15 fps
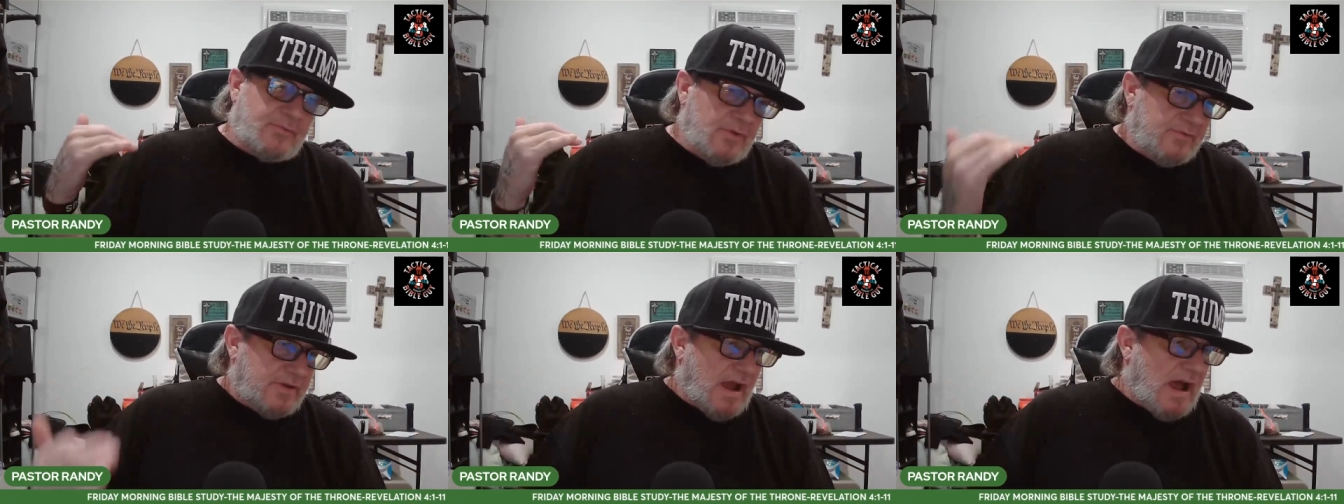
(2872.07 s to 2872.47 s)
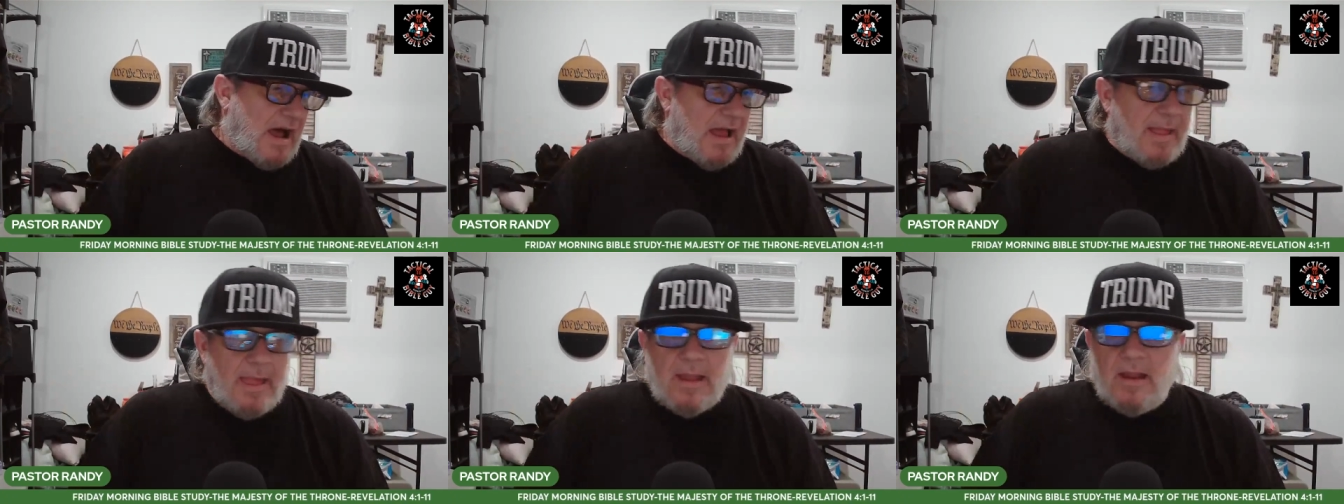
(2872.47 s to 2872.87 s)
We've
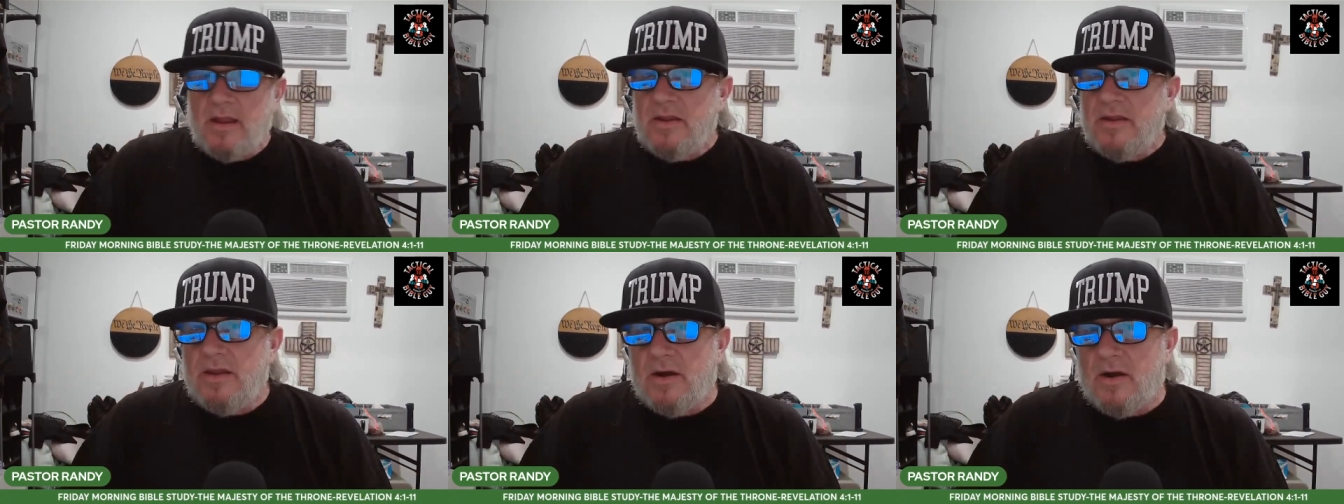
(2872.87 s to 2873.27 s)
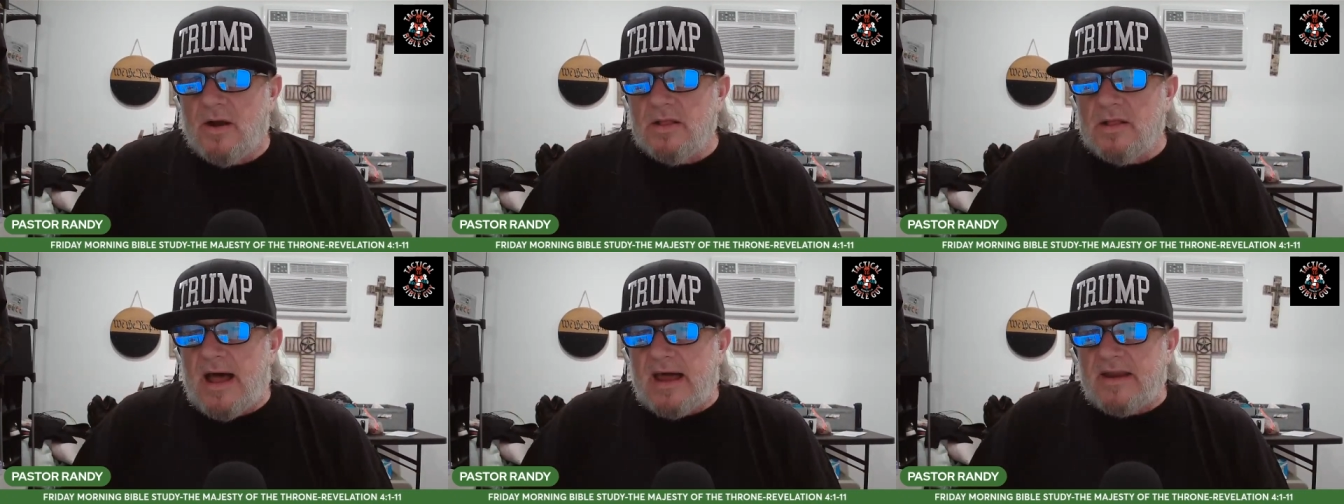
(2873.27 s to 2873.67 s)
got you know,
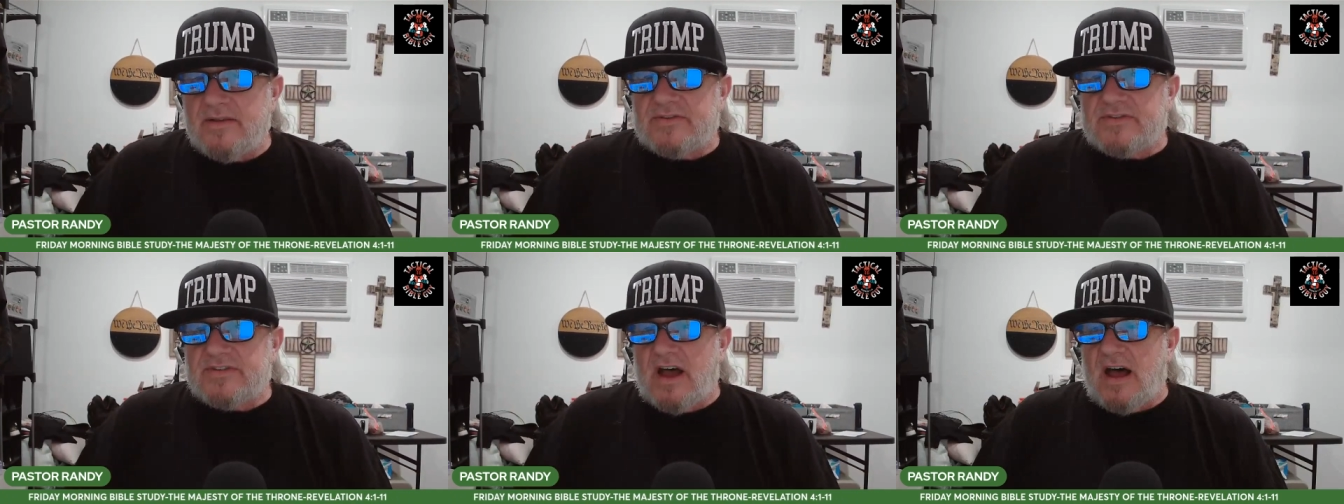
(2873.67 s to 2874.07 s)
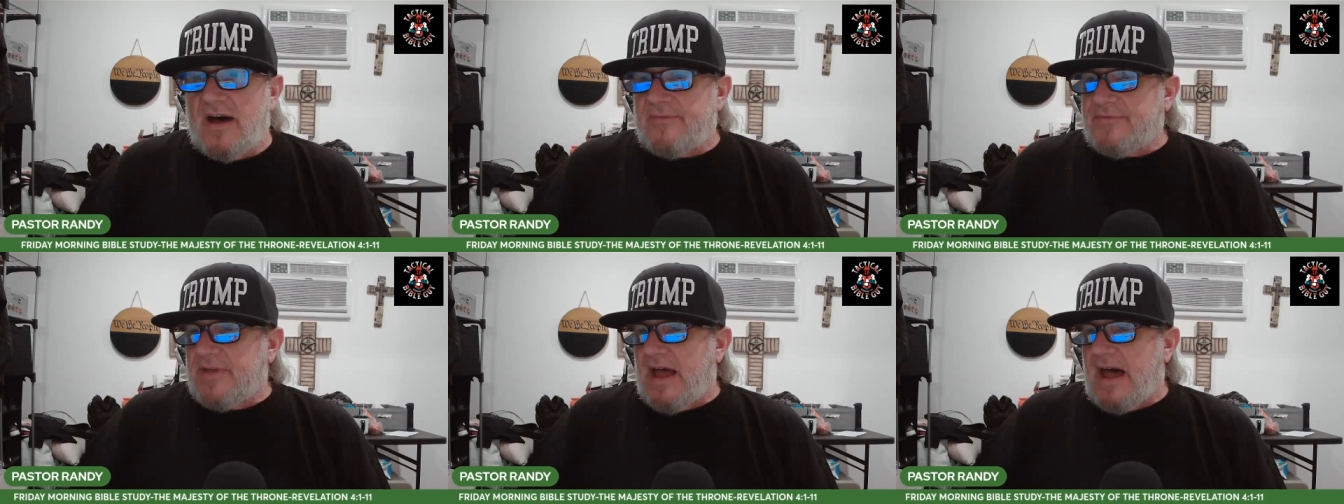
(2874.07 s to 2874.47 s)
a lot of
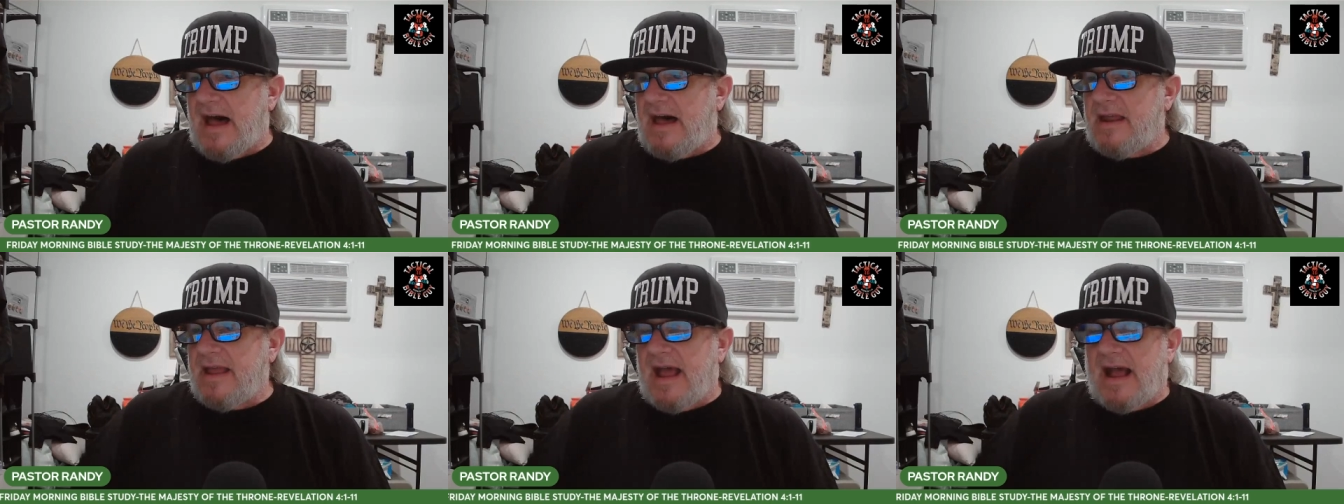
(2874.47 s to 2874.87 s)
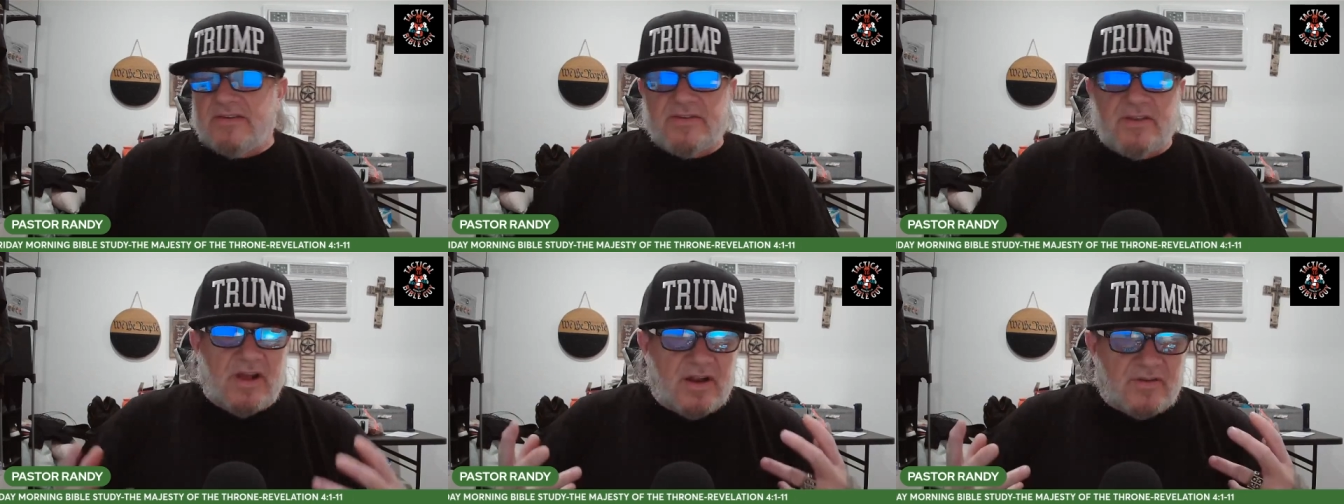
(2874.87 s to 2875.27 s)
stuff that
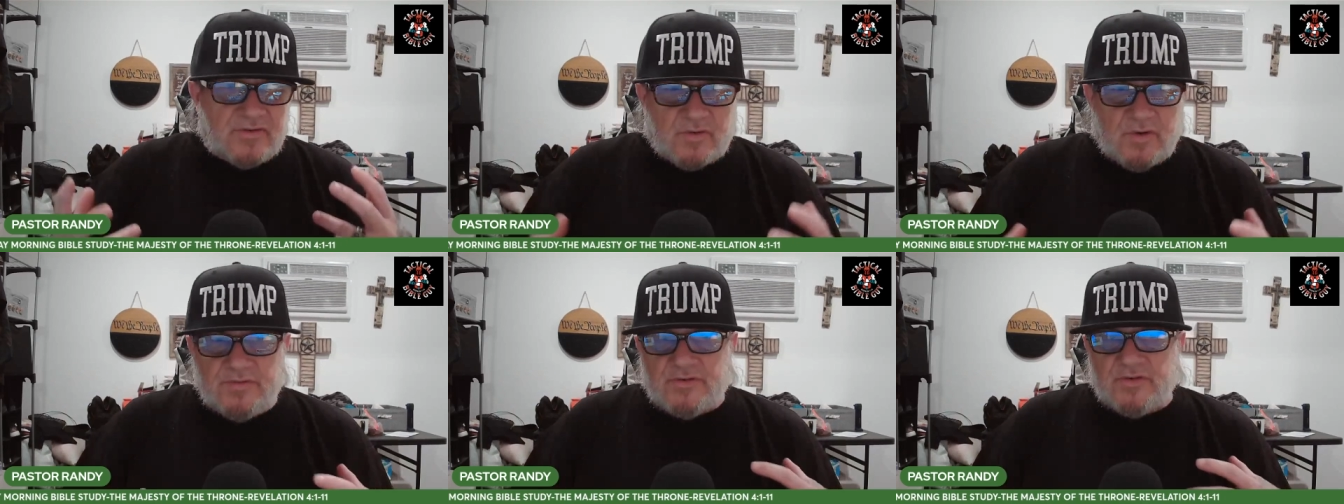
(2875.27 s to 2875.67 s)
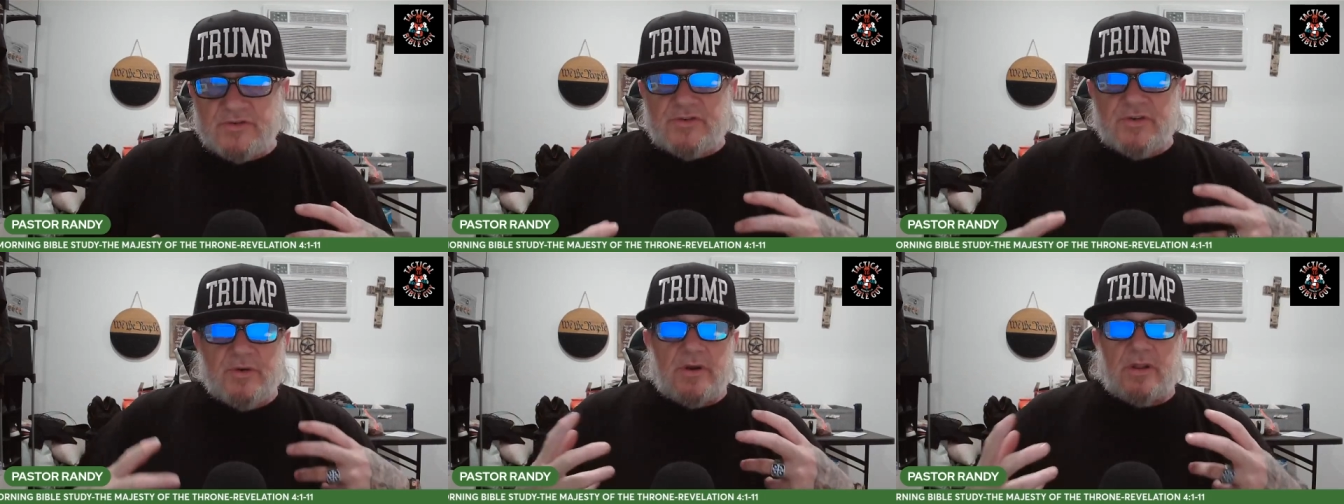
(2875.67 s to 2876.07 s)
has a lot of scripture
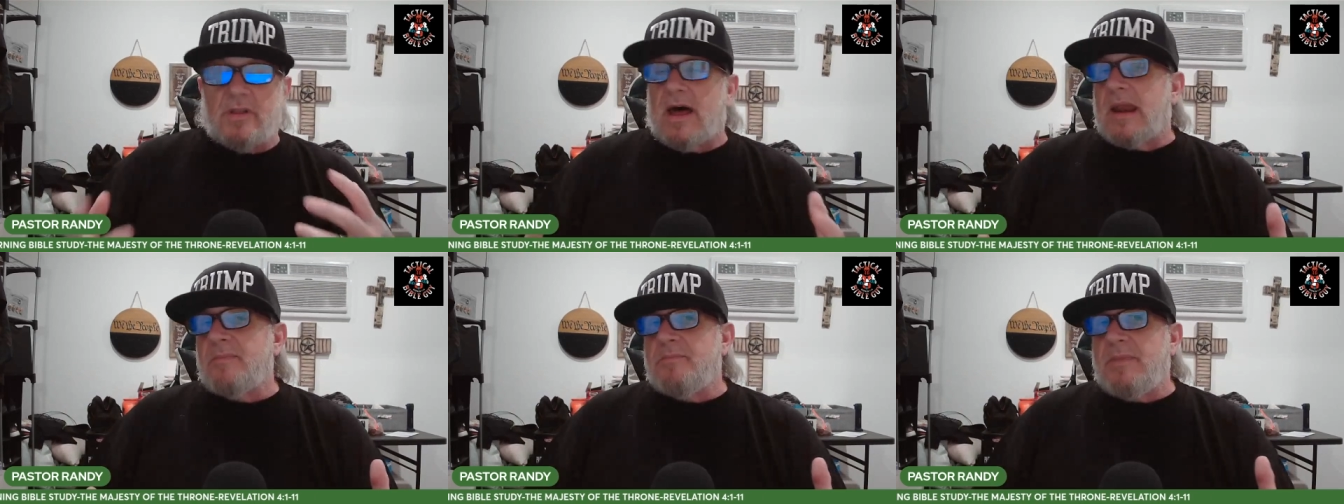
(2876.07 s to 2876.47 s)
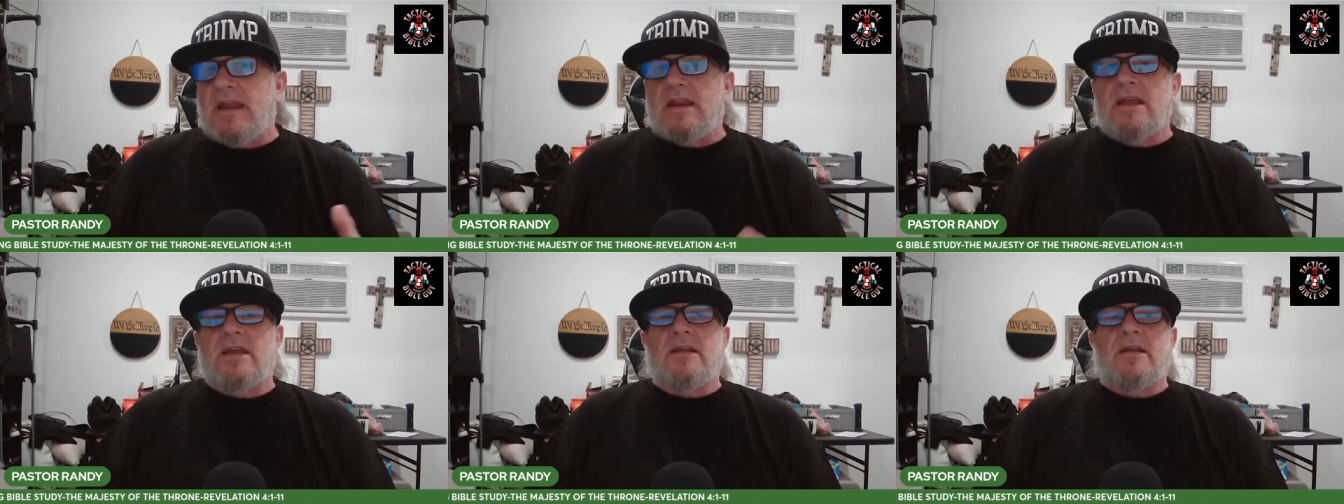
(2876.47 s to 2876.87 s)
to and a lot of
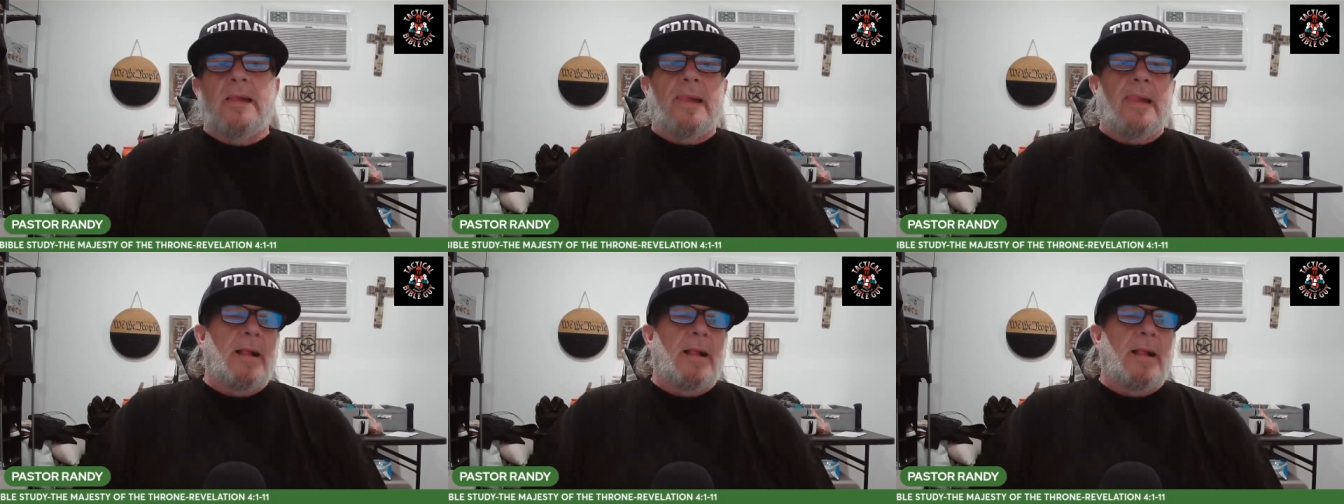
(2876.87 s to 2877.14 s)
meaning.